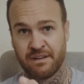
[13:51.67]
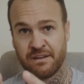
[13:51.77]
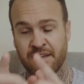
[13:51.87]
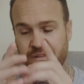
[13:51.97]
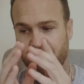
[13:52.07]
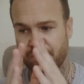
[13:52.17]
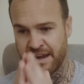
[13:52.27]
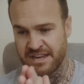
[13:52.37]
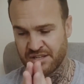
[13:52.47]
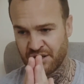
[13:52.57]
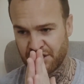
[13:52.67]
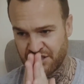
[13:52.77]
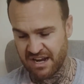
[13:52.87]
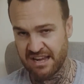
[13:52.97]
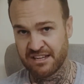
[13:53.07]
Now, the reason I
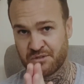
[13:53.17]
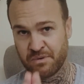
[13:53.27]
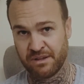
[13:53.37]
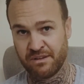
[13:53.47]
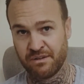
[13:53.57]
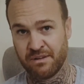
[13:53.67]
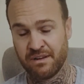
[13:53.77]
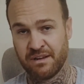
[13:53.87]
share this with you